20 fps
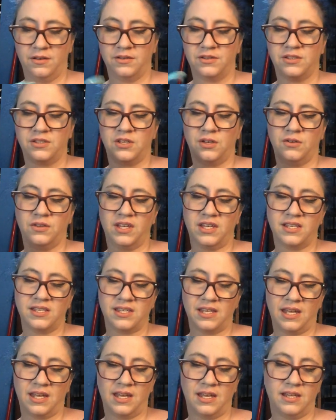So
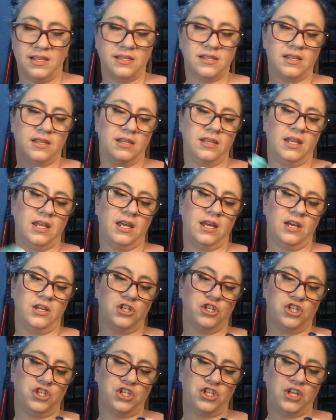this is the
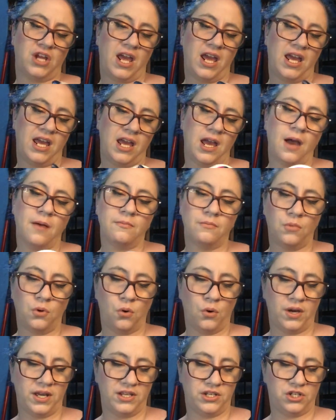Shea
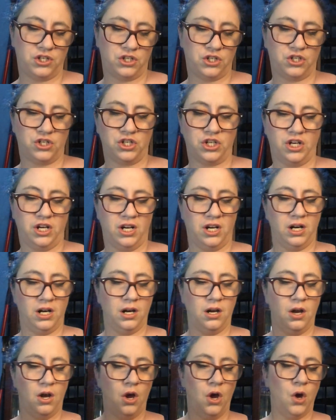Moisture
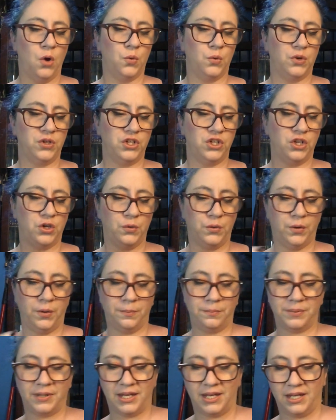
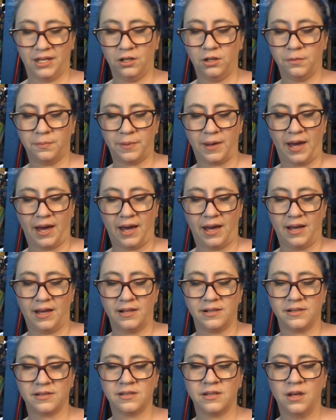Renewal Peel
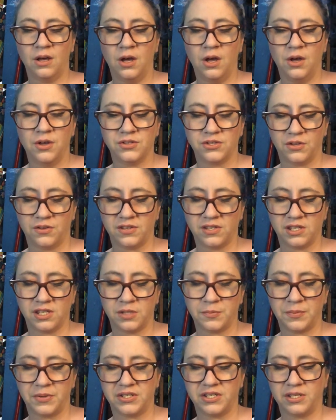Pads. So this
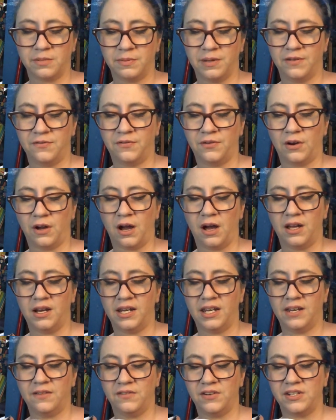is supposed to be for
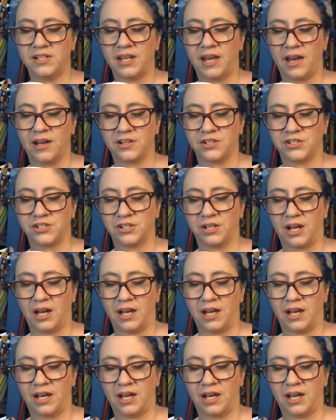uneven texture